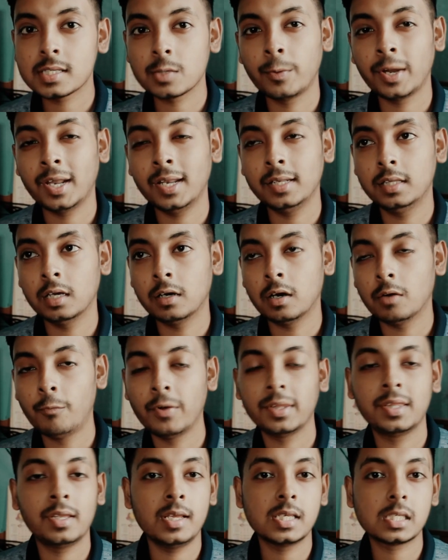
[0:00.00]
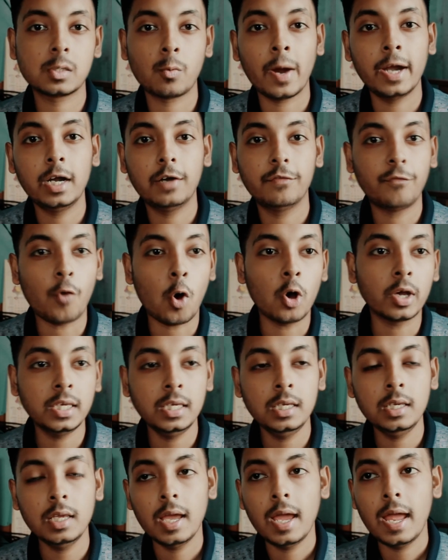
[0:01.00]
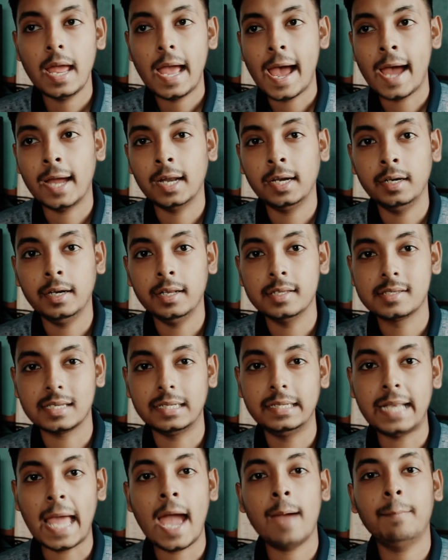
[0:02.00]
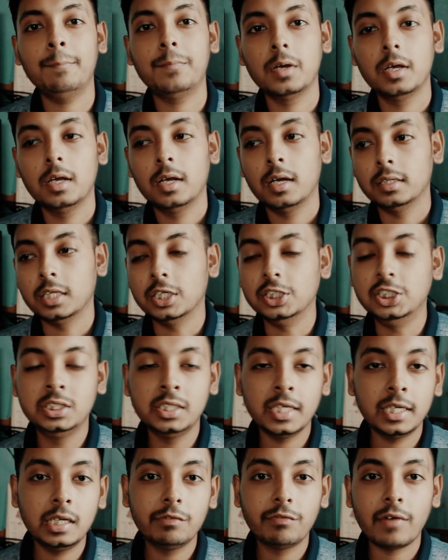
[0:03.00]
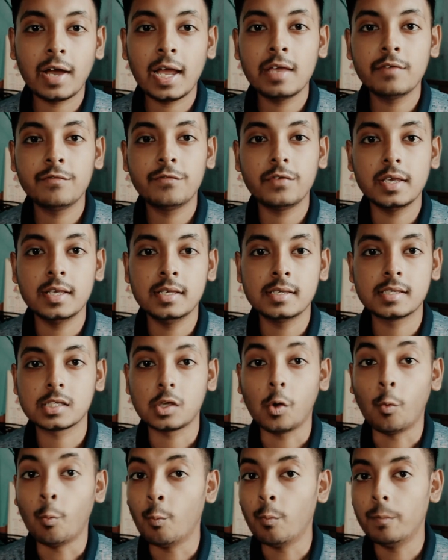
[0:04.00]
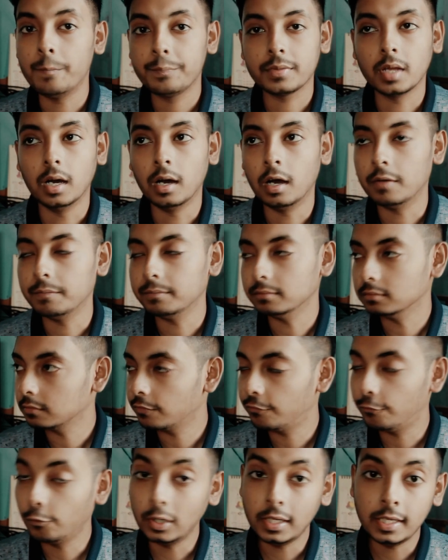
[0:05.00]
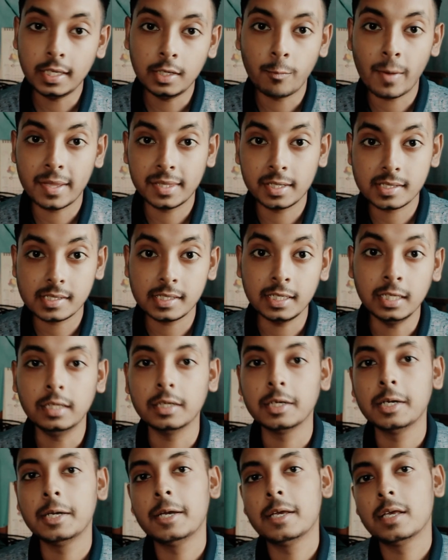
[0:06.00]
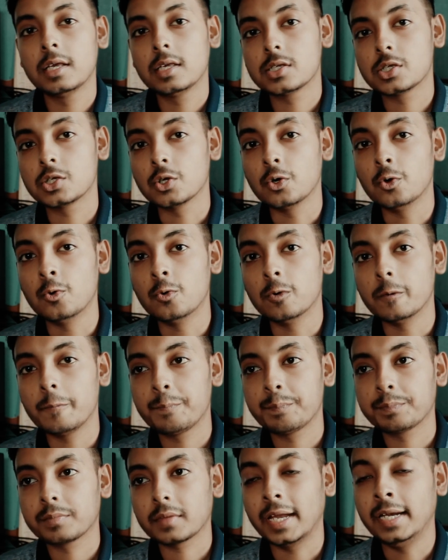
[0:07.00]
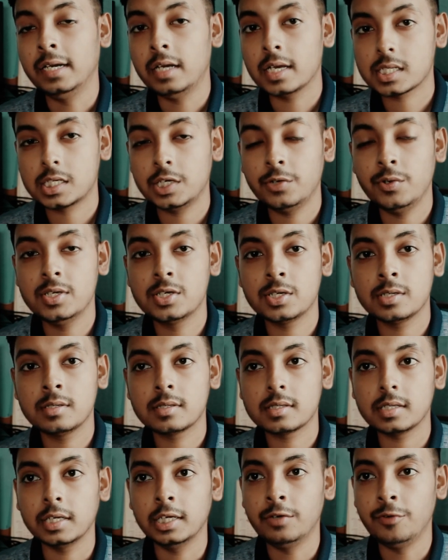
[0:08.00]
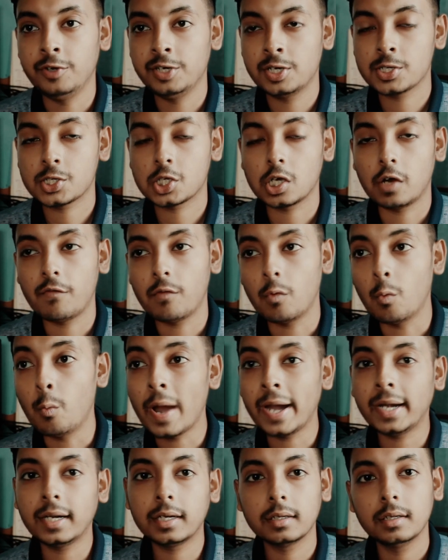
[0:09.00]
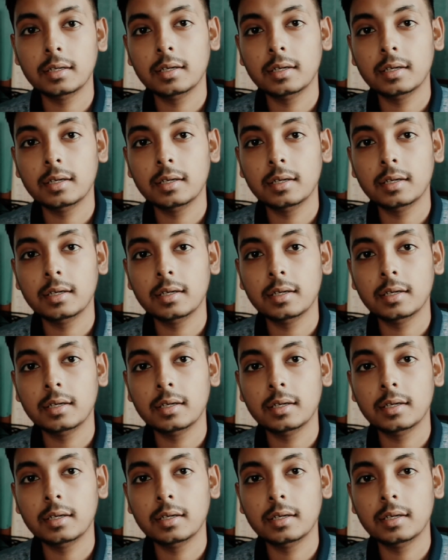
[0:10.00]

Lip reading: where the weather is quite foggy and it's a damp. The G85 is fully weather sealed. So in dusty regions, in regions of wet,